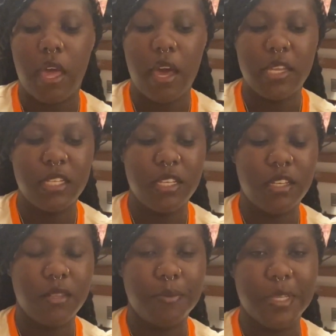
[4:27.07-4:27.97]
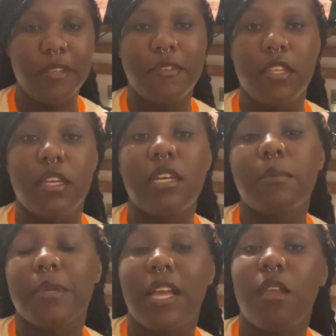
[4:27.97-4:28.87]
I got a good bit of it
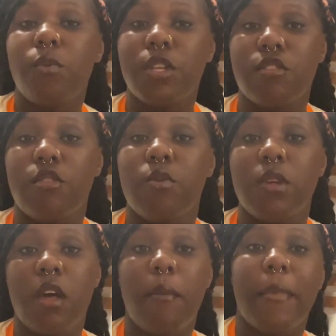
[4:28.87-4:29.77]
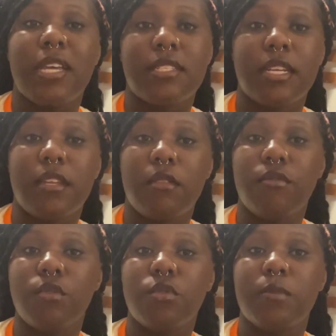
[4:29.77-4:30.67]
done, but I don't want to show y'all my side of the
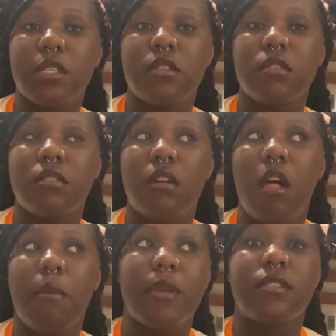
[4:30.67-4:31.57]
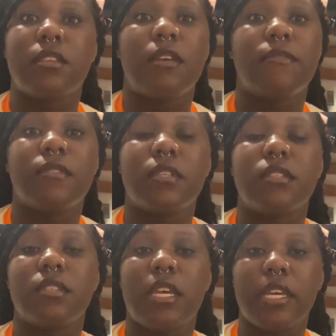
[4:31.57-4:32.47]
room until all my stuff
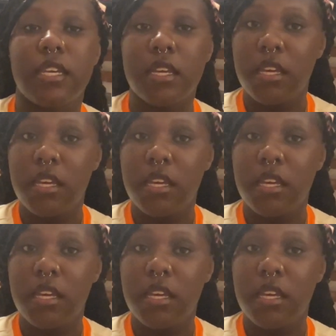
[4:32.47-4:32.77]
is like